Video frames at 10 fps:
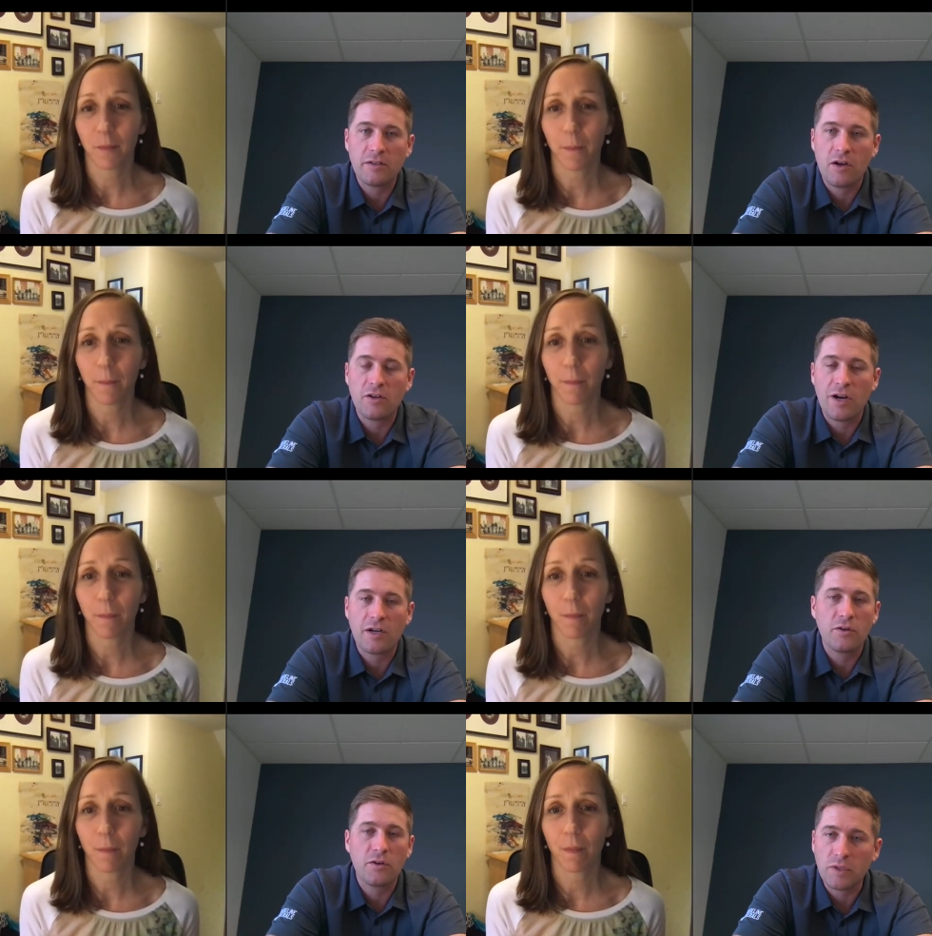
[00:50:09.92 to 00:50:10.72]

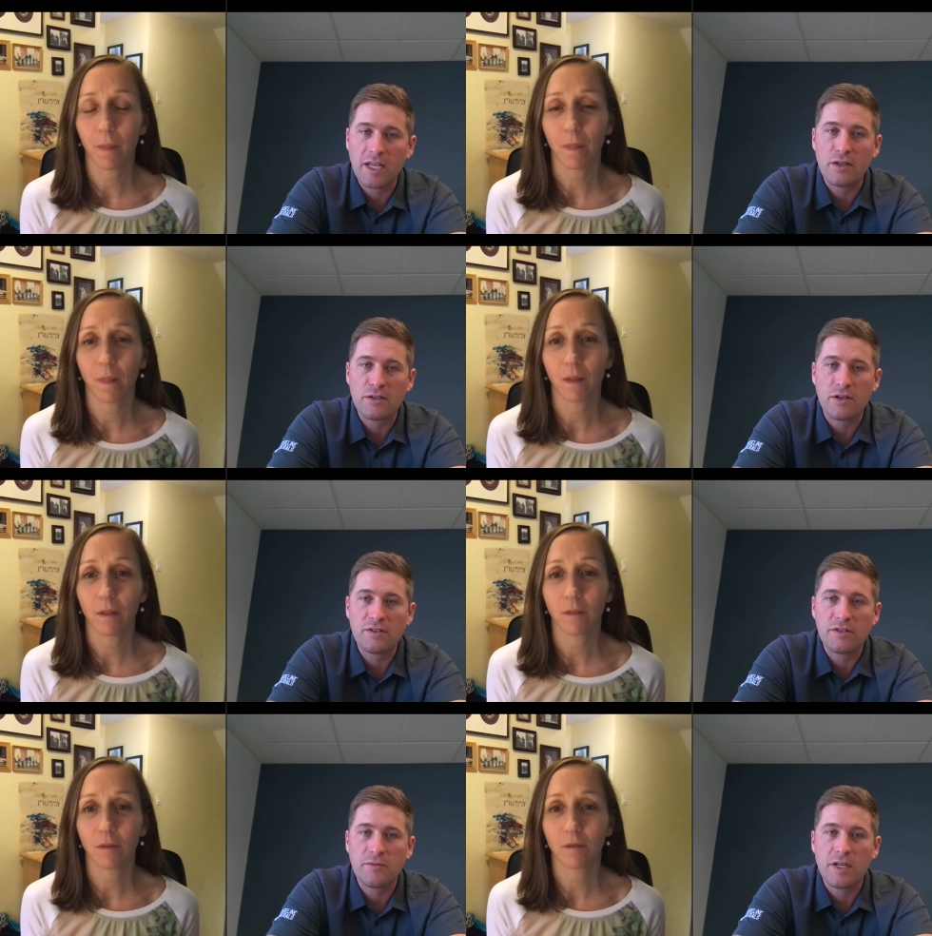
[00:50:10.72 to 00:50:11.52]
Speaker 1: contractor only has
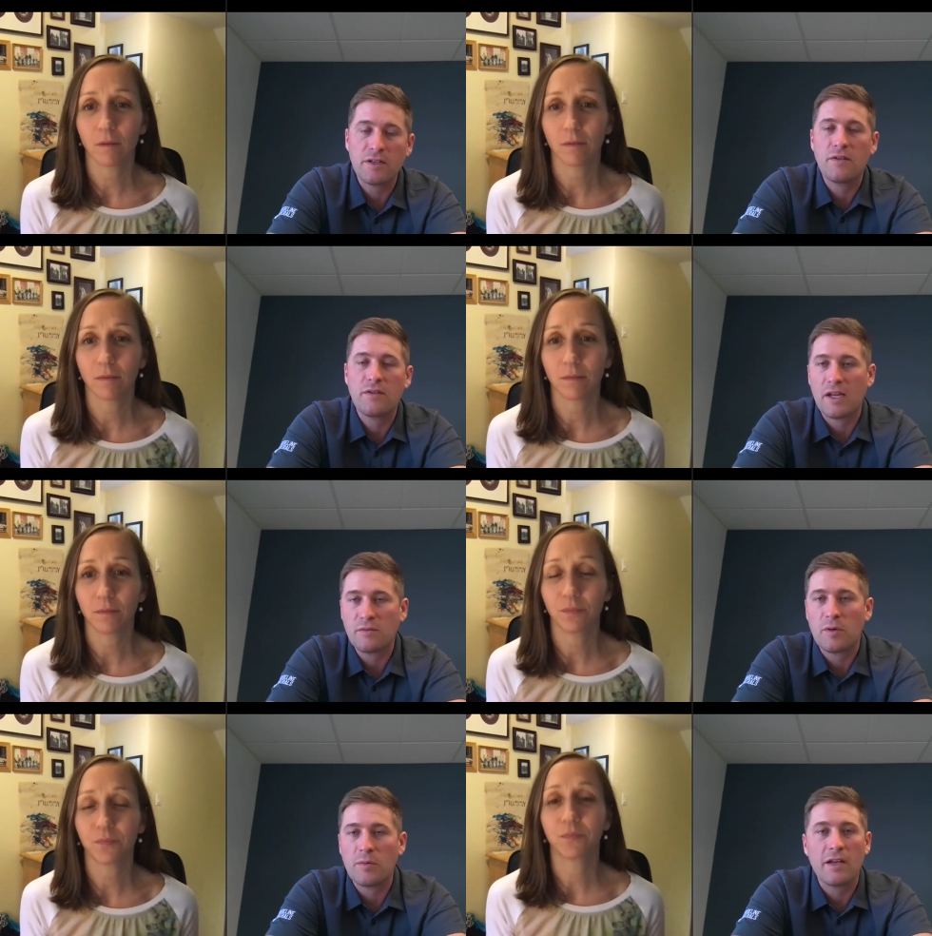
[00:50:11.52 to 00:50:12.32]
RC rigs.
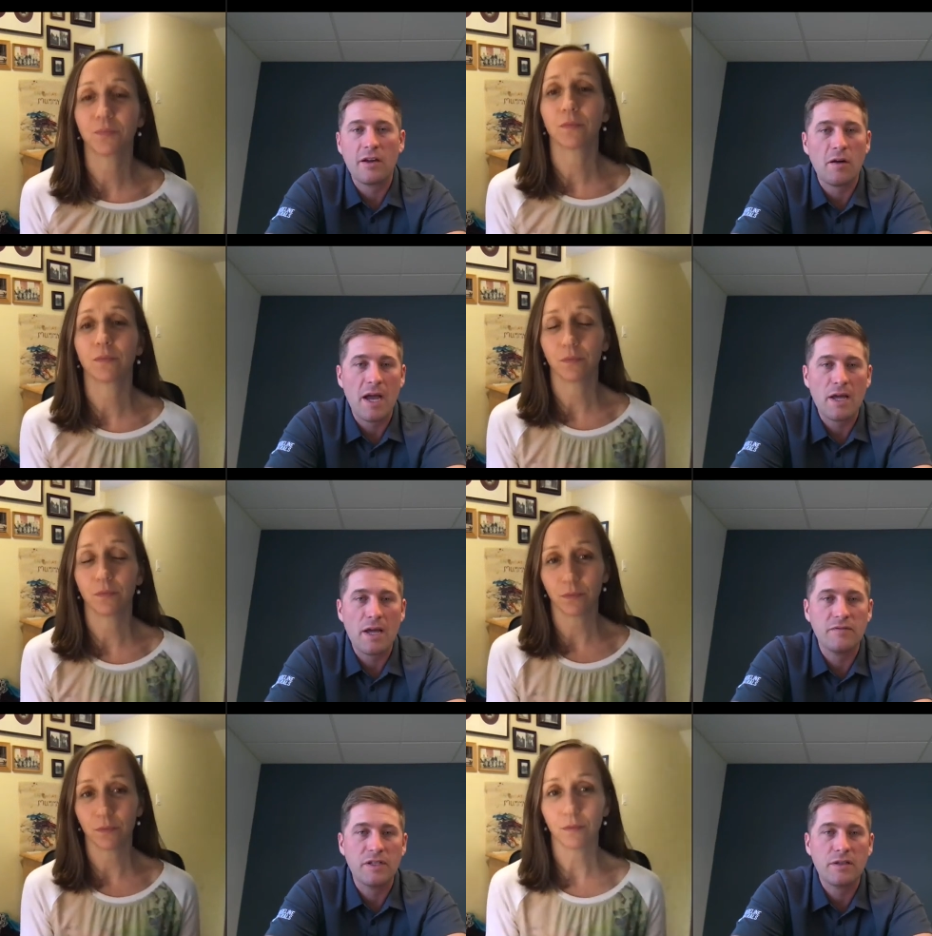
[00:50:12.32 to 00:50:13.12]
That's where we get our
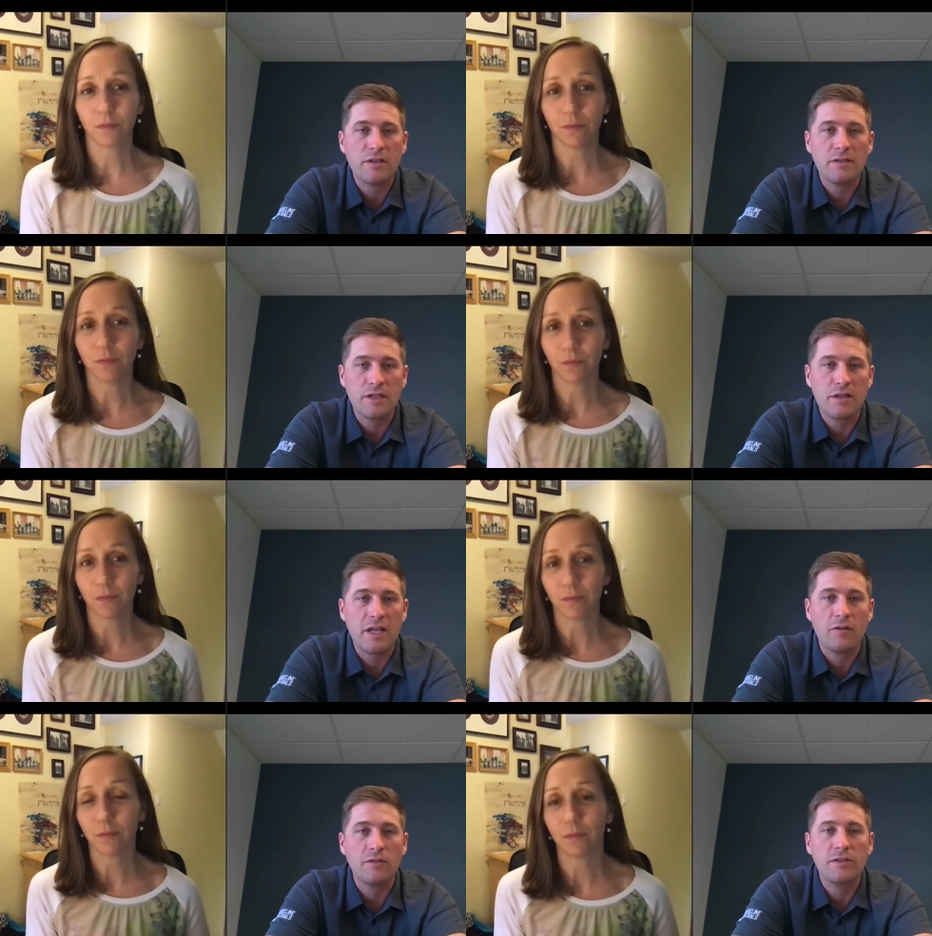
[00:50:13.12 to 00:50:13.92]
massive dis,
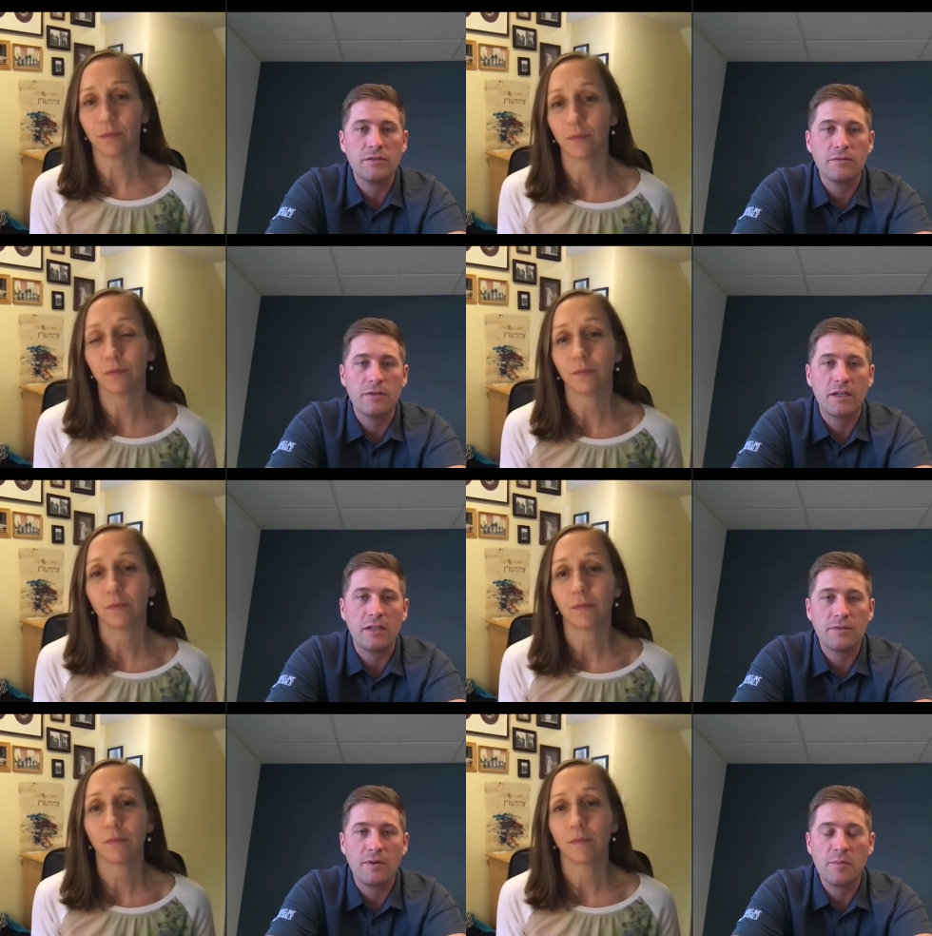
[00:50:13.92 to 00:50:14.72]
discount to uh,
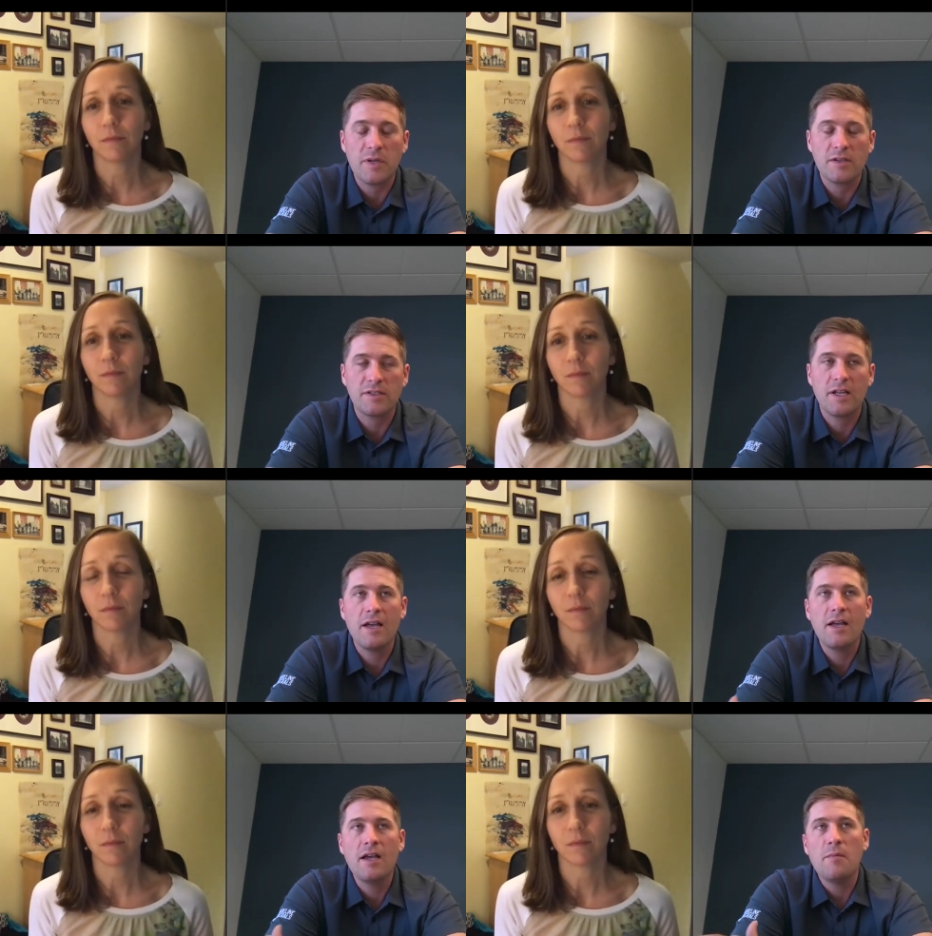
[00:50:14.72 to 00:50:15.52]
to our peers.
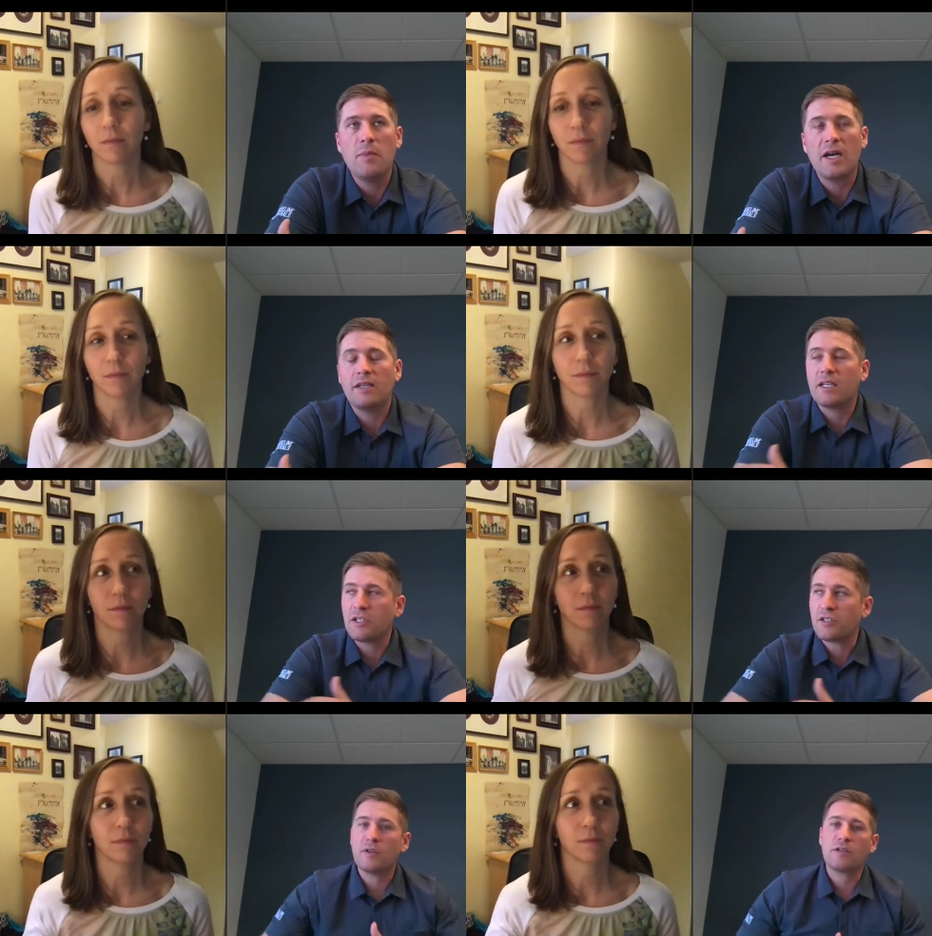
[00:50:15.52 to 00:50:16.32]
But the
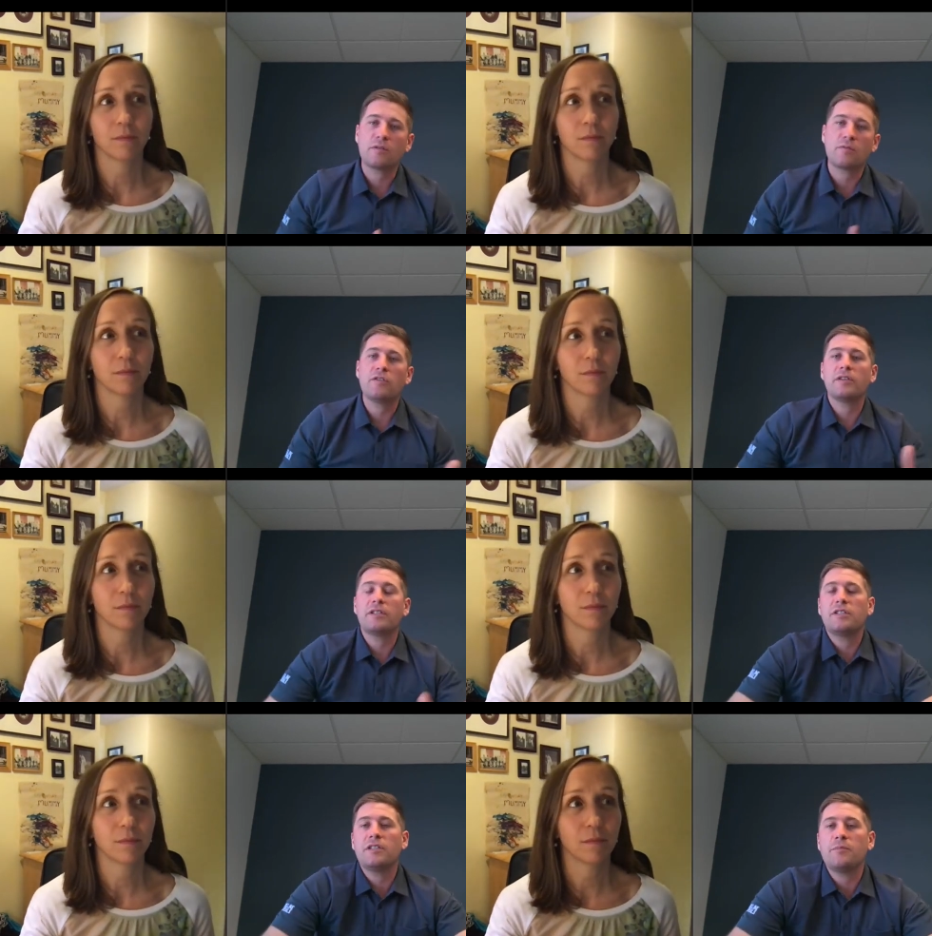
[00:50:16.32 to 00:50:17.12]
issue is, is when you're
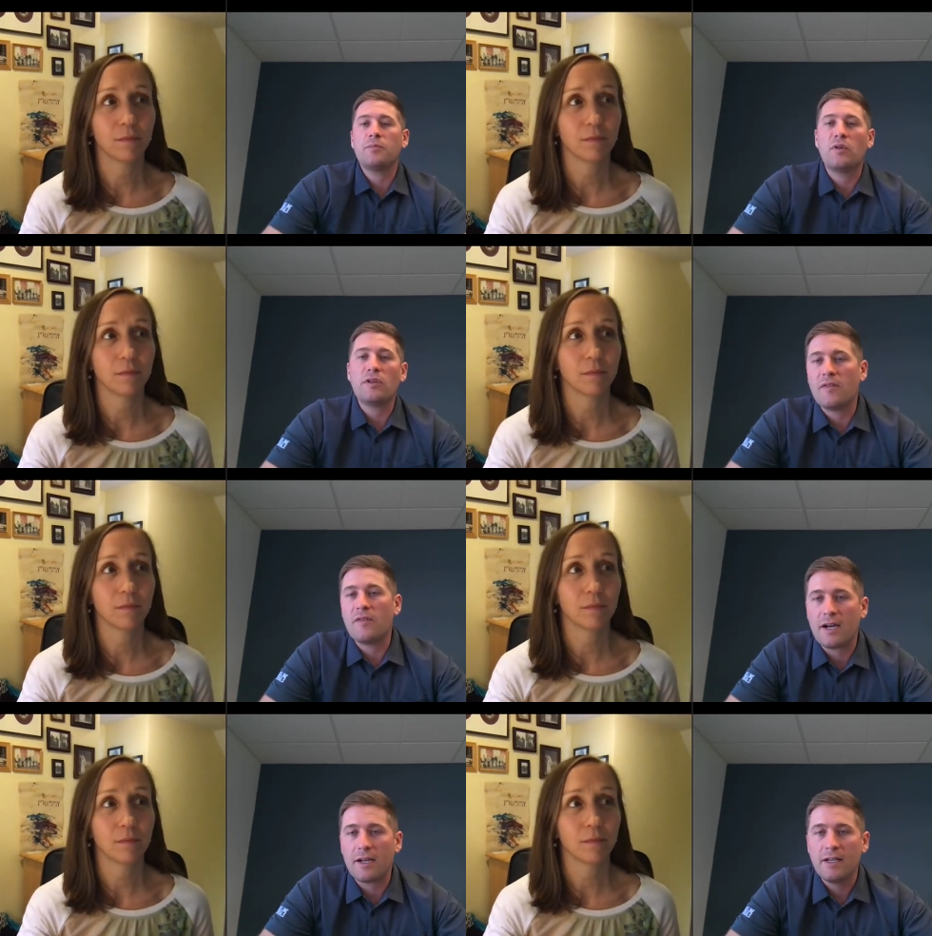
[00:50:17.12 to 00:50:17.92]
drilling deep holes in
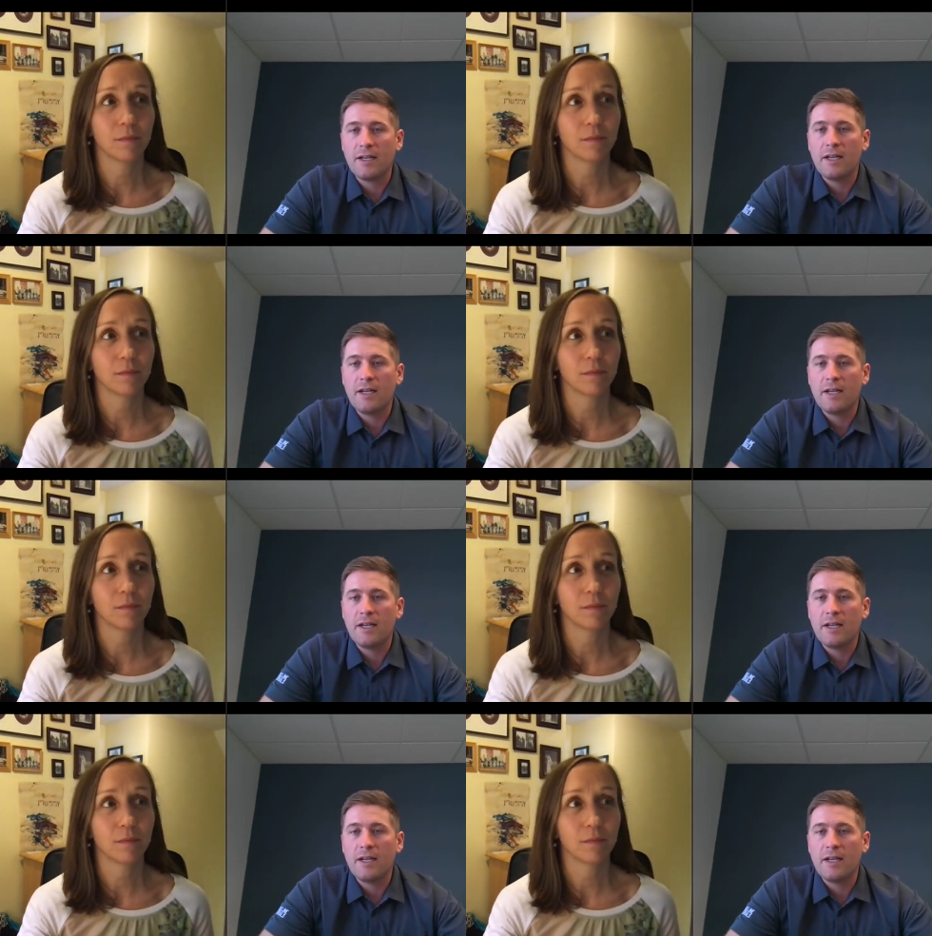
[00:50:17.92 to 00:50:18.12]
Nevada,